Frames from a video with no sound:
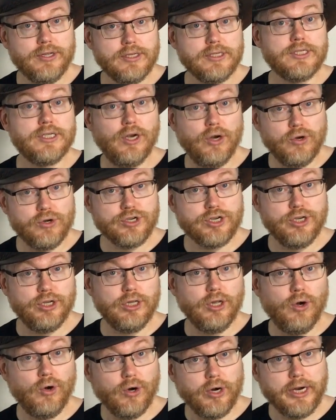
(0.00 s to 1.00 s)
social
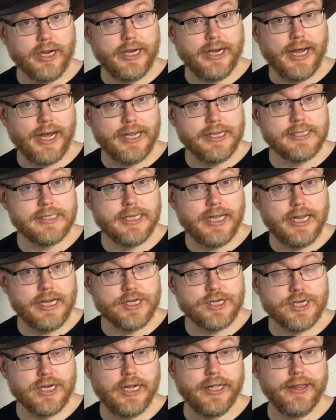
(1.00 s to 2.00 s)

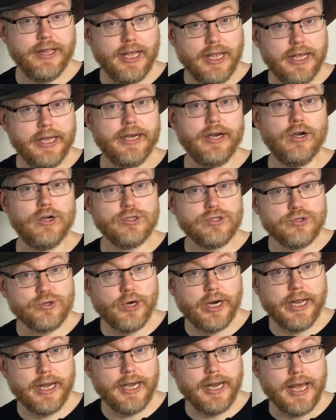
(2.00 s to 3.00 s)
organization in
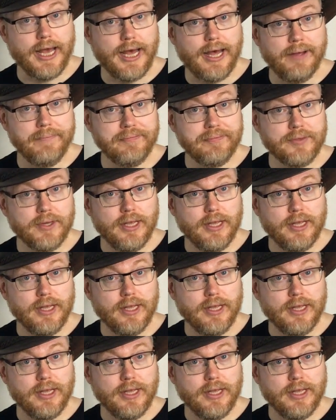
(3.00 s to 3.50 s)
Australia